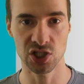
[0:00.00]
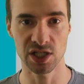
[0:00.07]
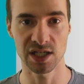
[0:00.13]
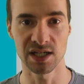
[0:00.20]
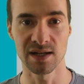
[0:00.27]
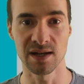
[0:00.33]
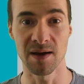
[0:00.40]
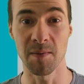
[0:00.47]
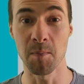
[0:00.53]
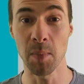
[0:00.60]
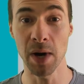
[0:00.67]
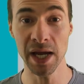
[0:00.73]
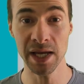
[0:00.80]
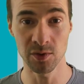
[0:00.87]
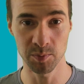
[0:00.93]
in
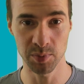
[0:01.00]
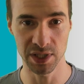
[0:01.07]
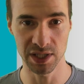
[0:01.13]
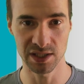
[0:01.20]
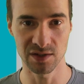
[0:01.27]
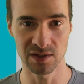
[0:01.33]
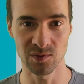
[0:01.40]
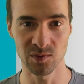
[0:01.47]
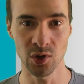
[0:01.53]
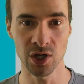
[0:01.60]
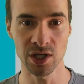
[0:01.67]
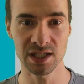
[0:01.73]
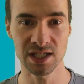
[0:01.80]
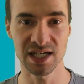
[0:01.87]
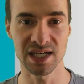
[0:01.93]
my opinion,
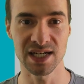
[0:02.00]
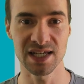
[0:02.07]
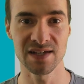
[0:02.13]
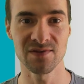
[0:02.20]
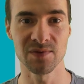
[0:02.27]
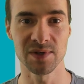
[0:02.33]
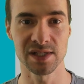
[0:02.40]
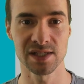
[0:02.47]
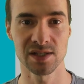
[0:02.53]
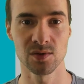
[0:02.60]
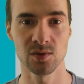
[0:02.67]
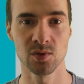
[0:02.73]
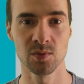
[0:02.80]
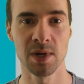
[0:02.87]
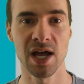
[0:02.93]
one can even
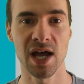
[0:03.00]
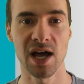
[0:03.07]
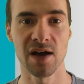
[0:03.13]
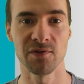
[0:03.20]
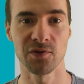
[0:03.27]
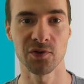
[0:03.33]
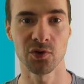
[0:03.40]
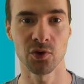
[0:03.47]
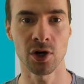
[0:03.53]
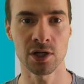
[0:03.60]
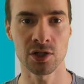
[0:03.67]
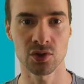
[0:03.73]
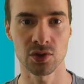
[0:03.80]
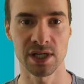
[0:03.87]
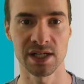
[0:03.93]
assume a
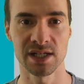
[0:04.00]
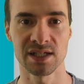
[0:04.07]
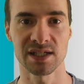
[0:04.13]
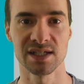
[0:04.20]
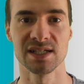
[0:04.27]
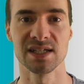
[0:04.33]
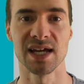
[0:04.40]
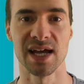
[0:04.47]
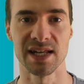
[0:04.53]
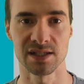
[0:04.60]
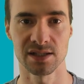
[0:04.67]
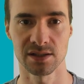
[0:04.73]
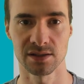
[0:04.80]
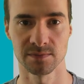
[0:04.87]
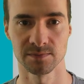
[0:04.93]
fraudulent
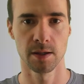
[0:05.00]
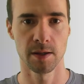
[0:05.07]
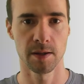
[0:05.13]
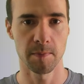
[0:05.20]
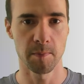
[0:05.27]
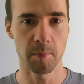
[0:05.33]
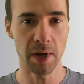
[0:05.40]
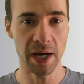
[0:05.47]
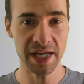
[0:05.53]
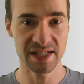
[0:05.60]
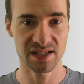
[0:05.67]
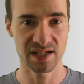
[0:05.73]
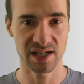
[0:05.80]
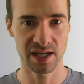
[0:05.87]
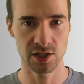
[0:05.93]
intent. My
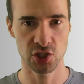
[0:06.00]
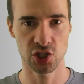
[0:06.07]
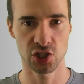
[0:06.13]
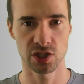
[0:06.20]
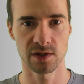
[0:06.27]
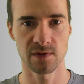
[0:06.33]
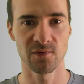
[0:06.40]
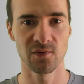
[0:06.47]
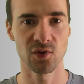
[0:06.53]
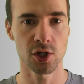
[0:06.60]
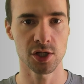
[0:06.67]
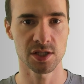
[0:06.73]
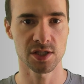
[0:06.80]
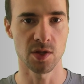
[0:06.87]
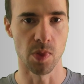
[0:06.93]
intention
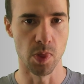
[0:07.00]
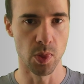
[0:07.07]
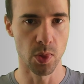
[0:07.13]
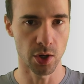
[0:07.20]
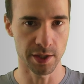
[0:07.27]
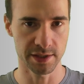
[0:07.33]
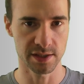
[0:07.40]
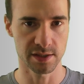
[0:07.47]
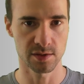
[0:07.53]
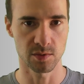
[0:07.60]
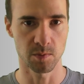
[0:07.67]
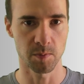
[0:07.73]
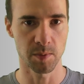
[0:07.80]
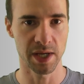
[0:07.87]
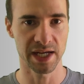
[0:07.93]
was not to
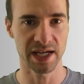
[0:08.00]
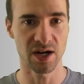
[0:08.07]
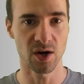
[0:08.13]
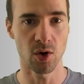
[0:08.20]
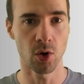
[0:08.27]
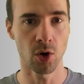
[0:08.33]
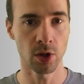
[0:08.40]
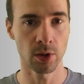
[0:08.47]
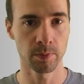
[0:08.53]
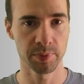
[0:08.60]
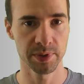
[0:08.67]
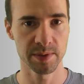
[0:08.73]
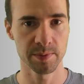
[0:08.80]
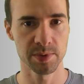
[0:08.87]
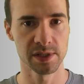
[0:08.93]
make all
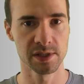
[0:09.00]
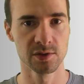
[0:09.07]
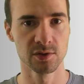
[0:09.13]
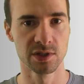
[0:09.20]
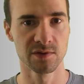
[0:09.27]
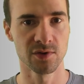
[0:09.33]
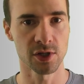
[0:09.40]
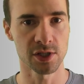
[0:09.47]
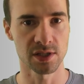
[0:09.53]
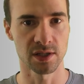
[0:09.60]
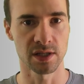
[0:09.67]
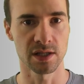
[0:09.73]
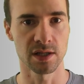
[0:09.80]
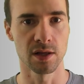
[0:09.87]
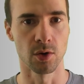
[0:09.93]
people
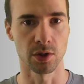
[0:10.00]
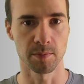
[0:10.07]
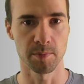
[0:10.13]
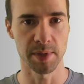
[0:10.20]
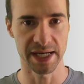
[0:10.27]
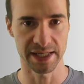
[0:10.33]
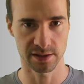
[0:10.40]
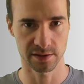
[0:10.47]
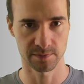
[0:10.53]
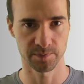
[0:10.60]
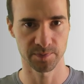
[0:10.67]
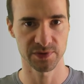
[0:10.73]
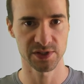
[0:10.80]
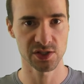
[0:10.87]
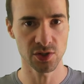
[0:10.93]
universally look bad.
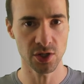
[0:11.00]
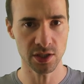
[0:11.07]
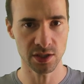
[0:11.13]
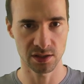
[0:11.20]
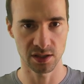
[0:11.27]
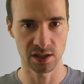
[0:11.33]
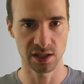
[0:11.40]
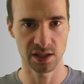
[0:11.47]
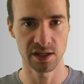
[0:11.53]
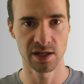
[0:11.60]
Certainly,